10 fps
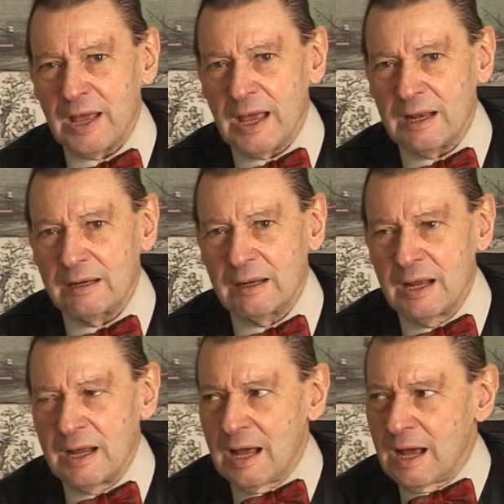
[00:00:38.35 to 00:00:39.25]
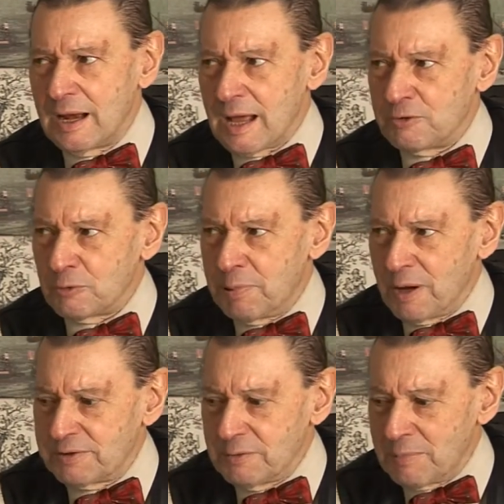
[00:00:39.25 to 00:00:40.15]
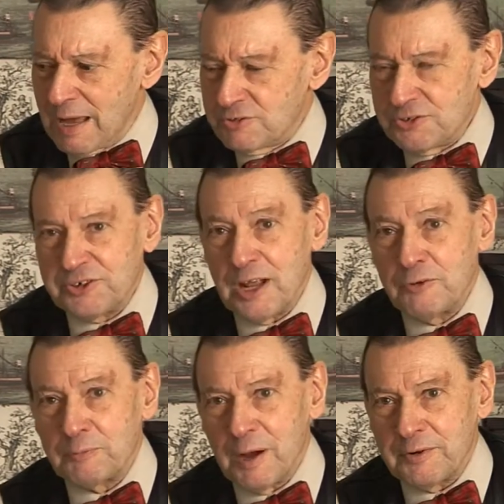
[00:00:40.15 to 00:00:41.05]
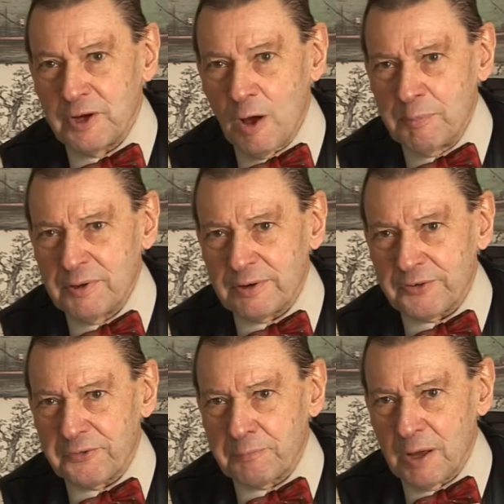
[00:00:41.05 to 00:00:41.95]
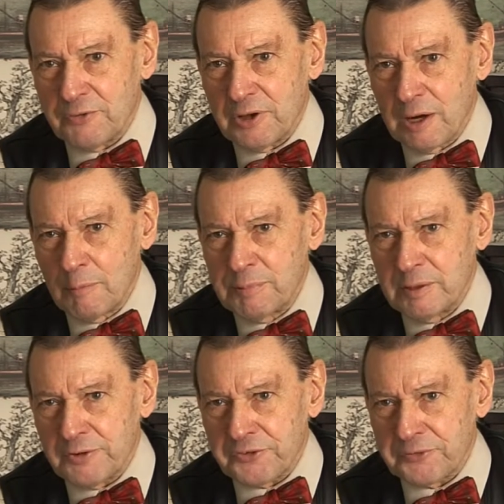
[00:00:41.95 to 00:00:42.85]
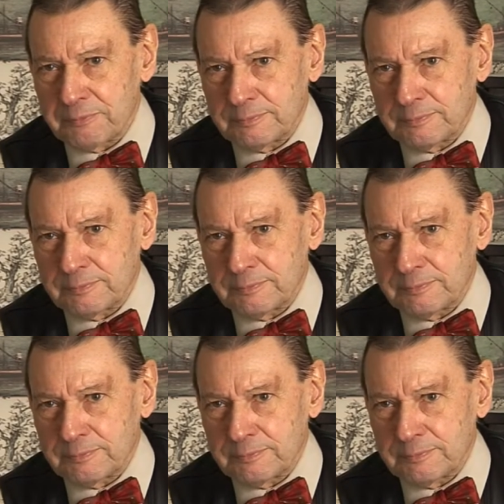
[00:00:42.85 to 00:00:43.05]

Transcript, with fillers: And, and I took part in pageants, and I took part in operas, Purcell operas